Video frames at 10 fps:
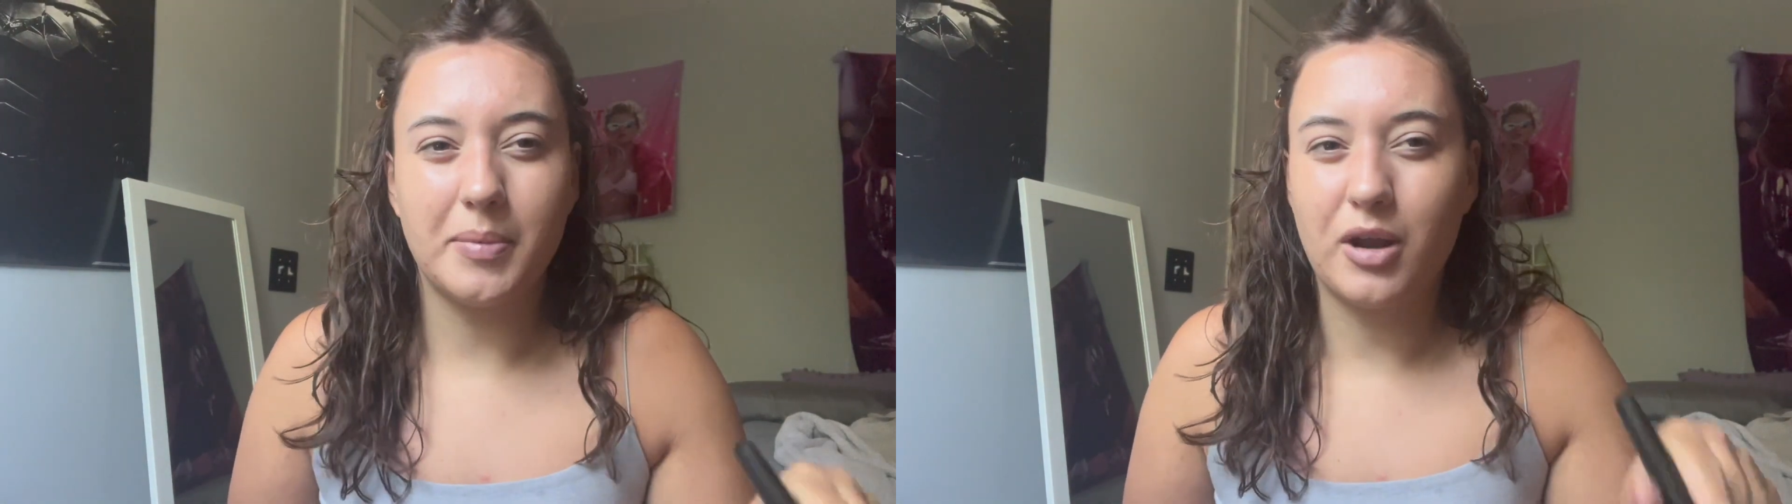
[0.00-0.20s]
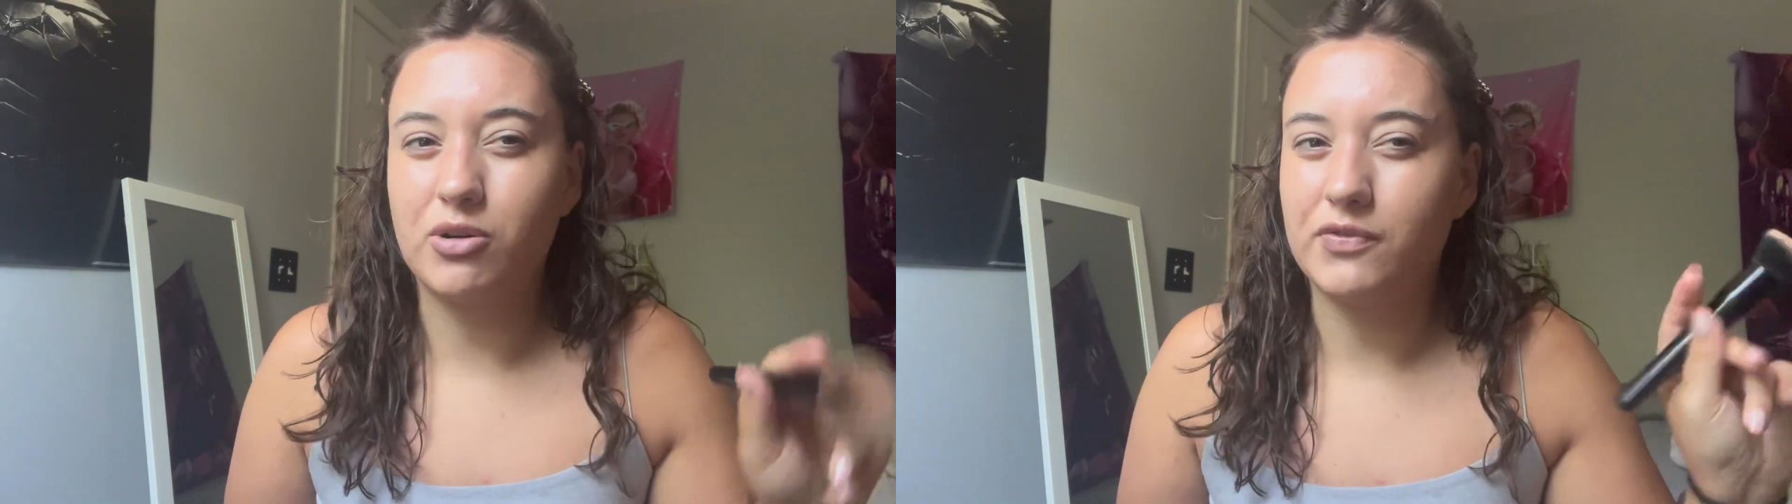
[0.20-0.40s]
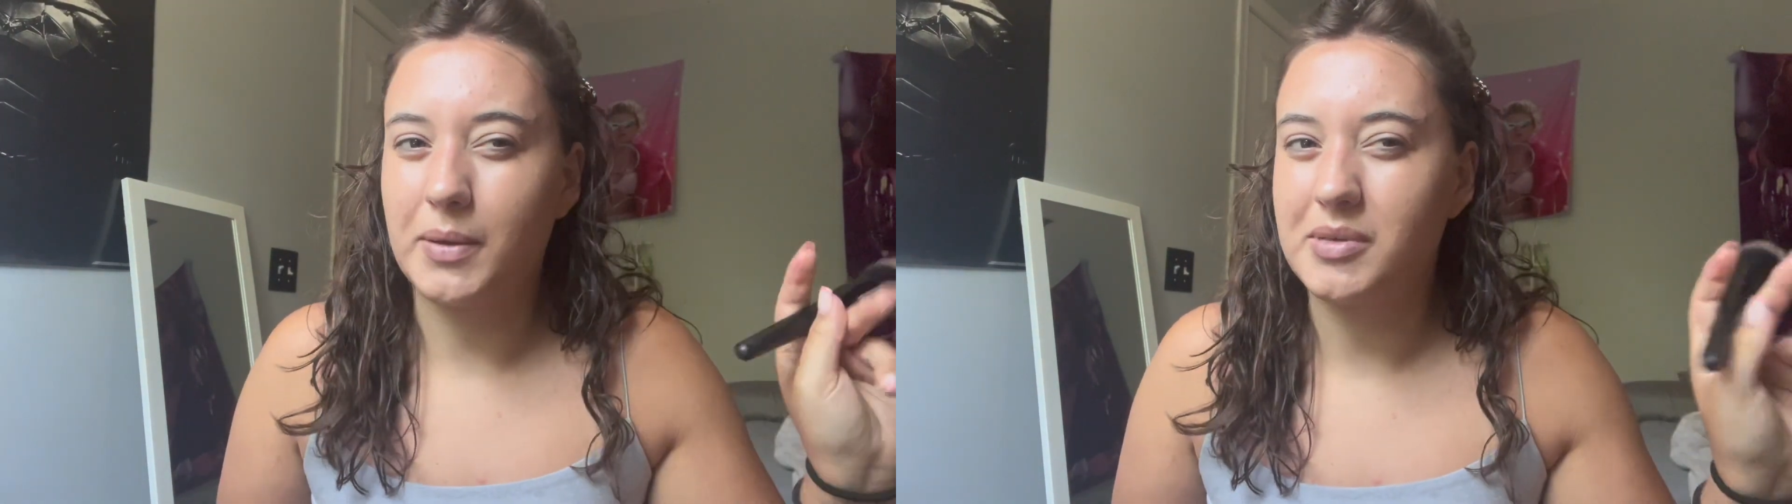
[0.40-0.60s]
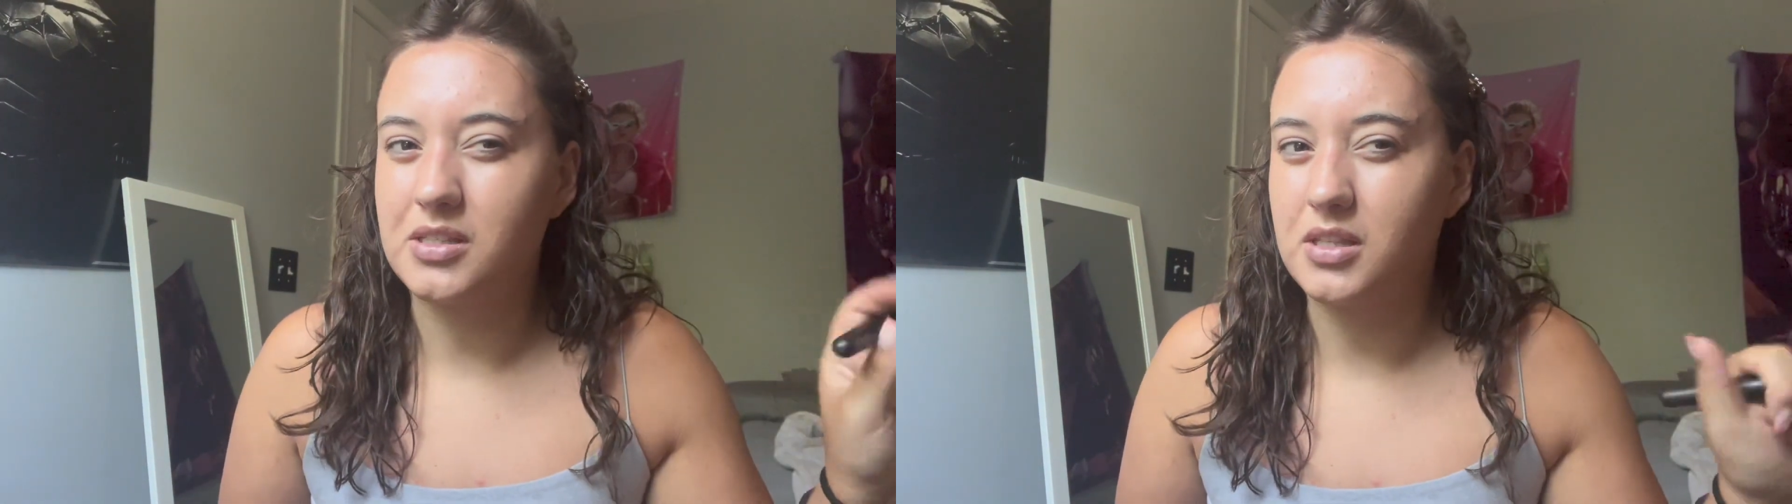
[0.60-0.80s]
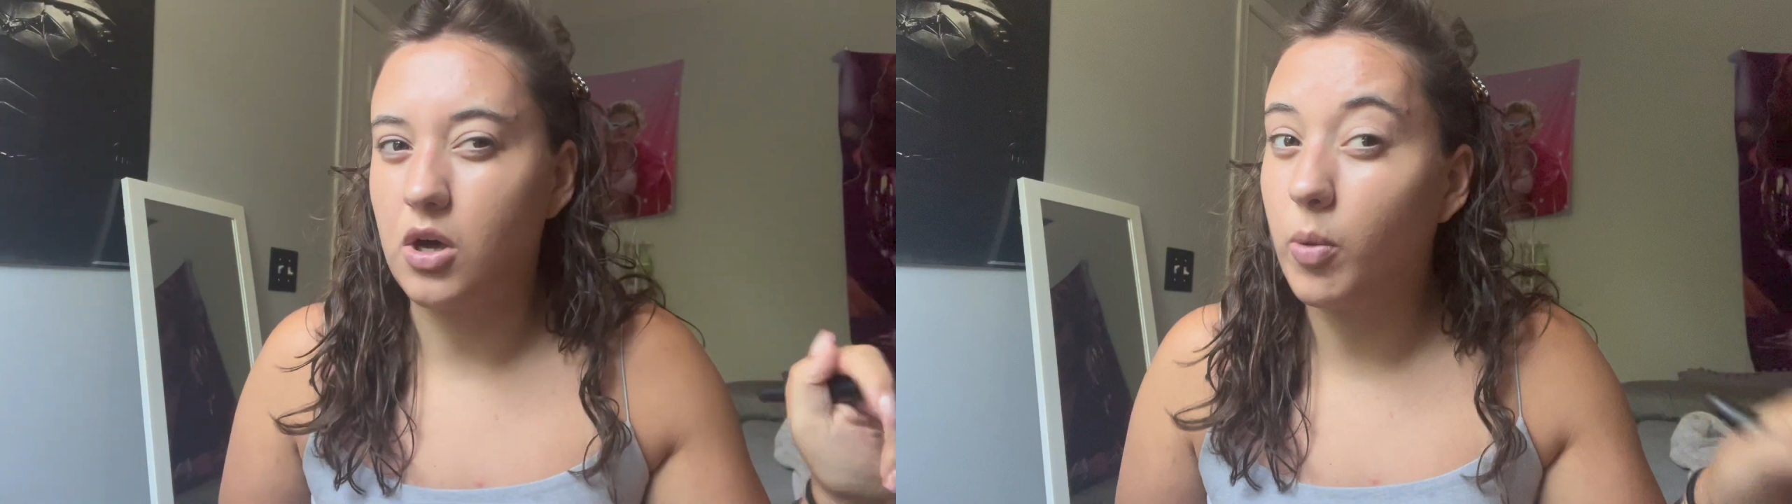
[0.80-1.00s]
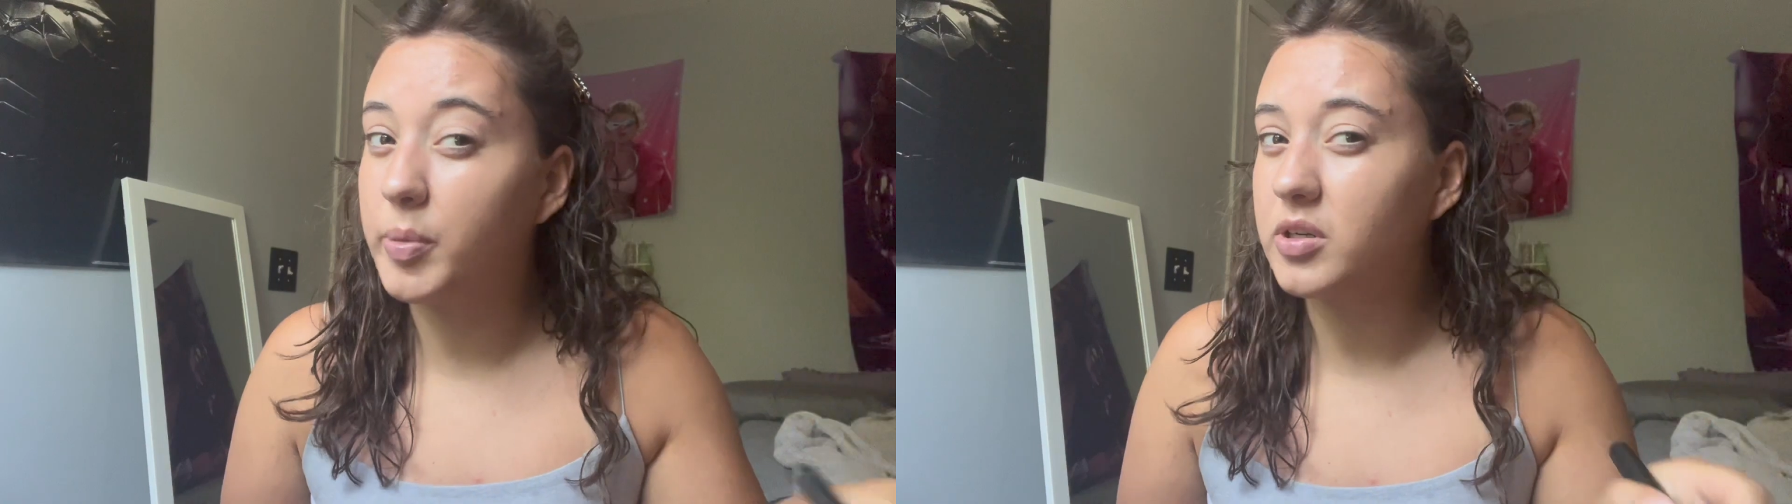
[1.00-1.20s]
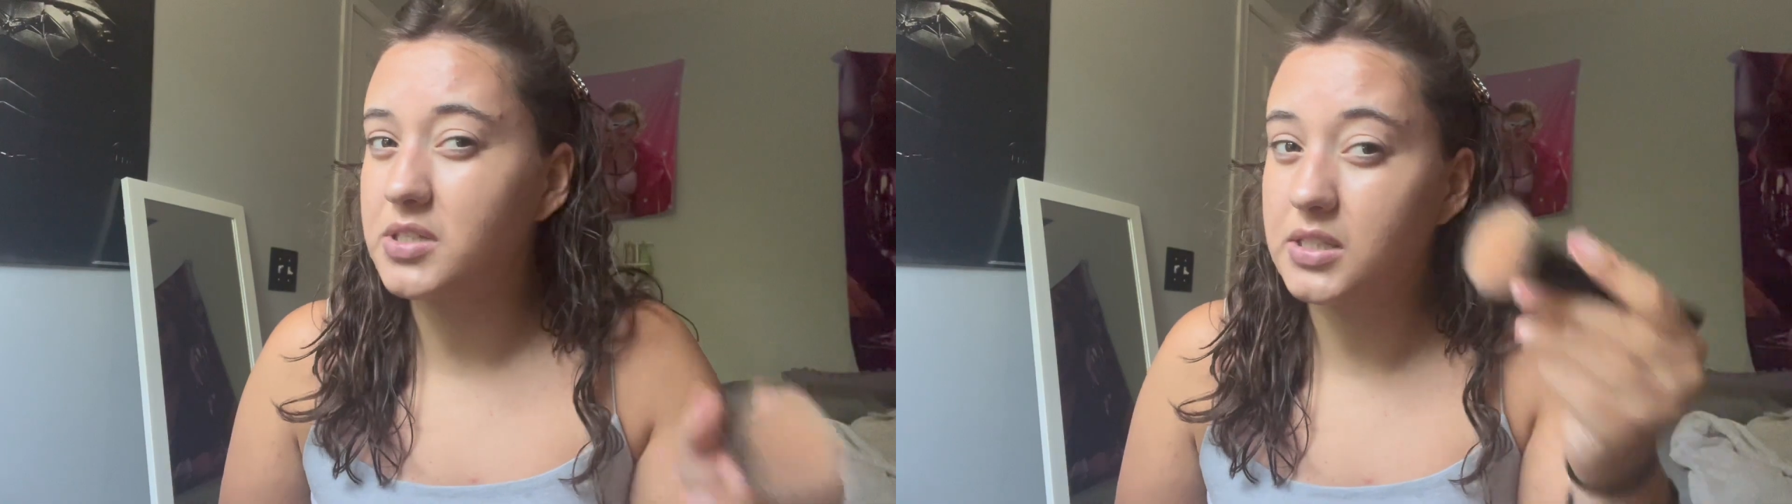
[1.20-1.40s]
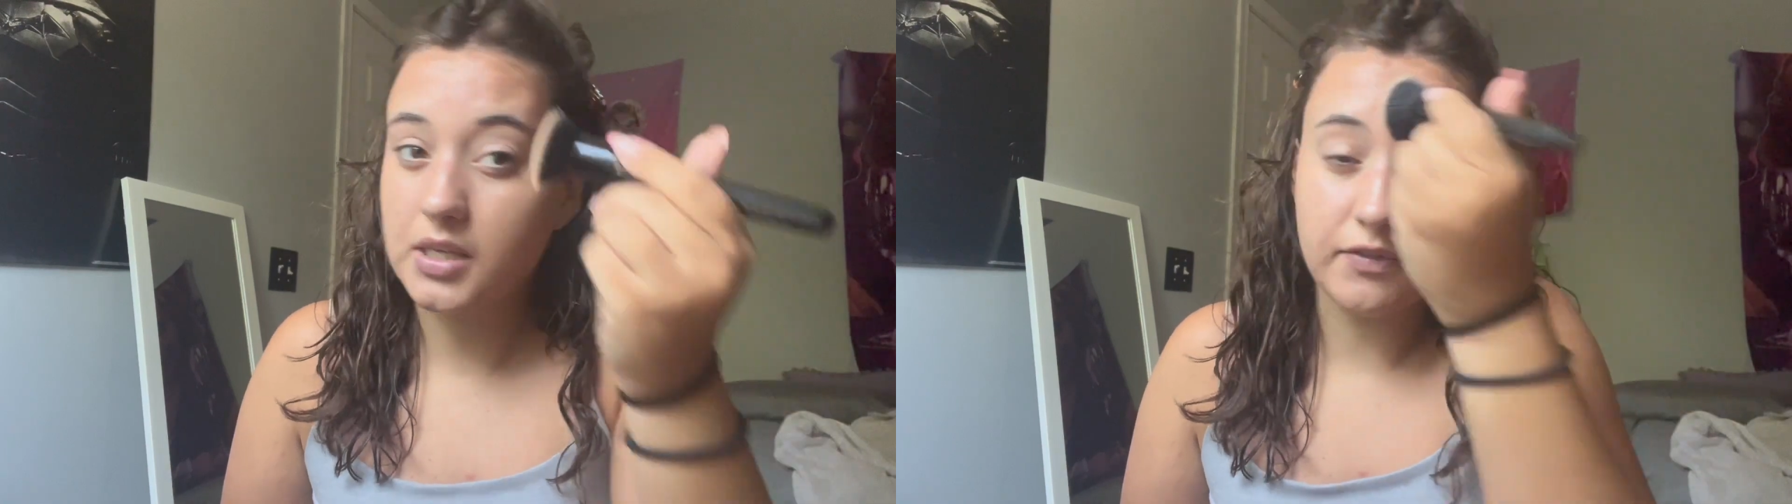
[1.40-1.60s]
but I don't know if that means the opener
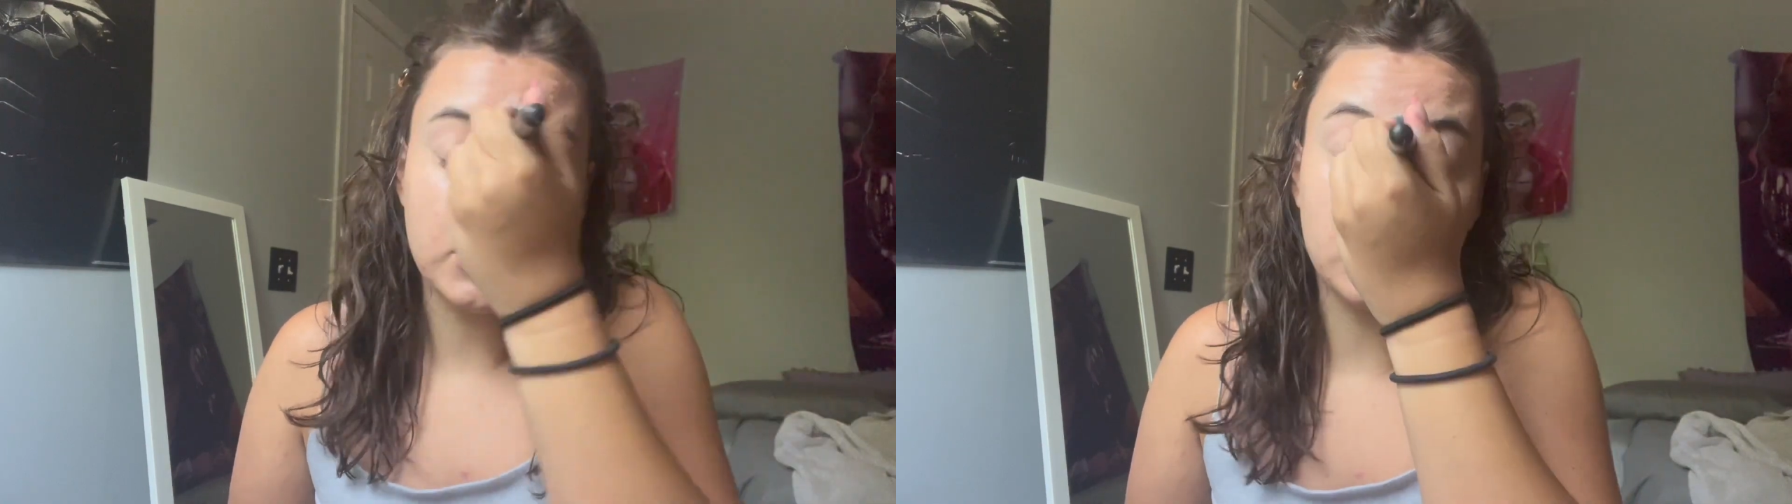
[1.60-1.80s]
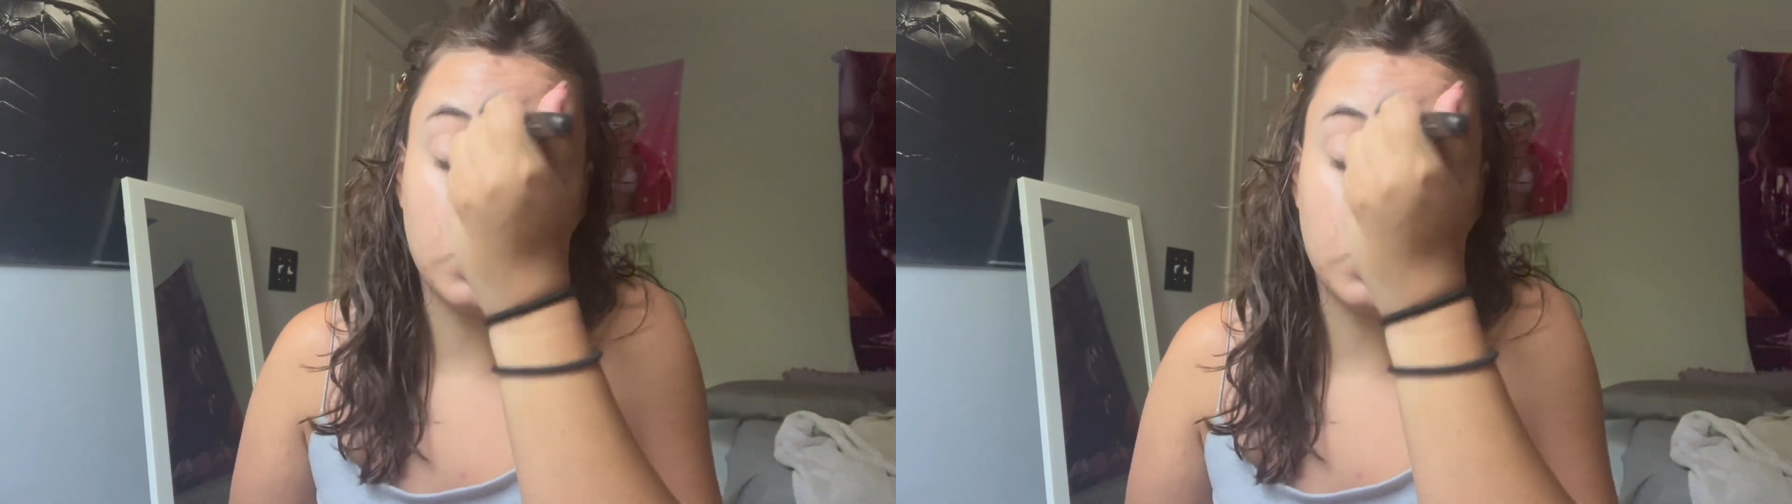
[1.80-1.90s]
is at 7 or